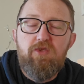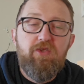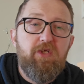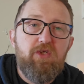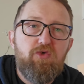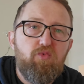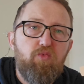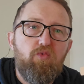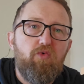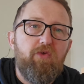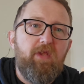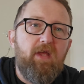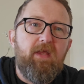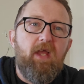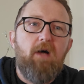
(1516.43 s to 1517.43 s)

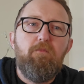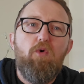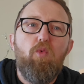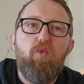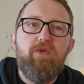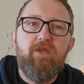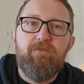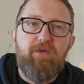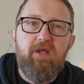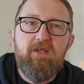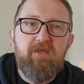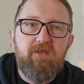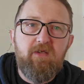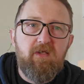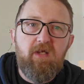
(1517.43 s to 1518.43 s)
Nidge, like Elmo wouldn't have
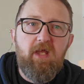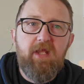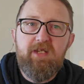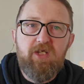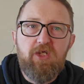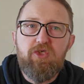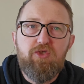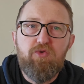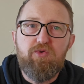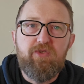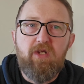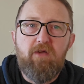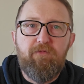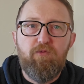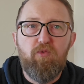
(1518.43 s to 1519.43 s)
had any
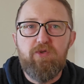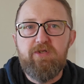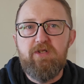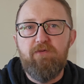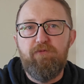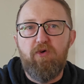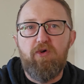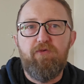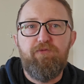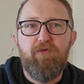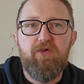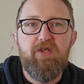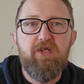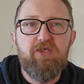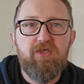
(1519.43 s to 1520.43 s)
issues if it wasn't for,
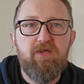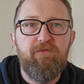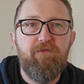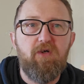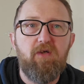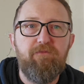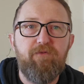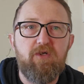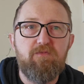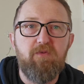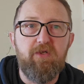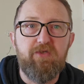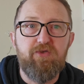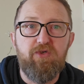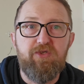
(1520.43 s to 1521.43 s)
for Nidge in the fucking first
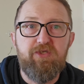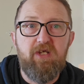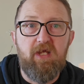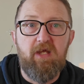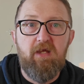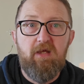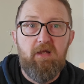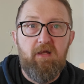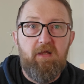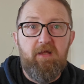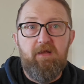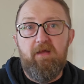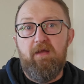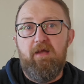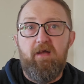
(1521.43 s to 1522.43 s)
place. So to say,
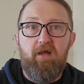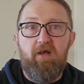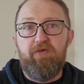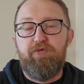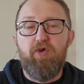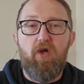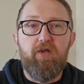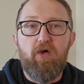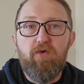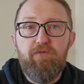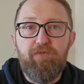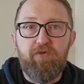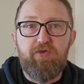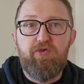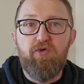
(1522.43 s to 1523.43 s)
I sorted
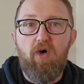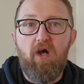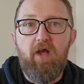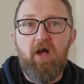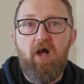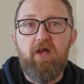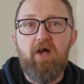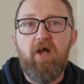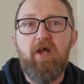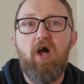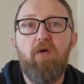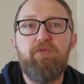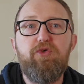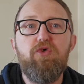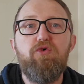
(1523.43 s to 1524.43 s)
out, for, so I, I, I,
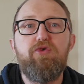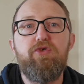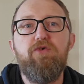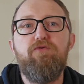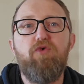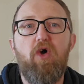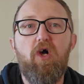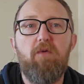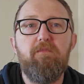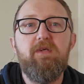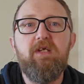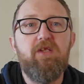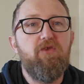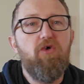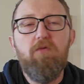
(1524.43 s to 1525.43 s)
helped you, so you've got to help
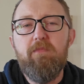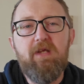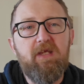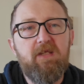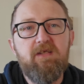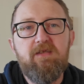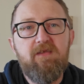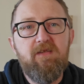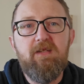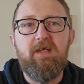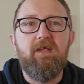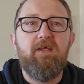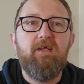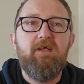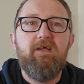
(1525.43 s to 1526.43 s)
me. No, mate, you
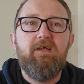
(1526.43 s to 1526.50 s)
didn't.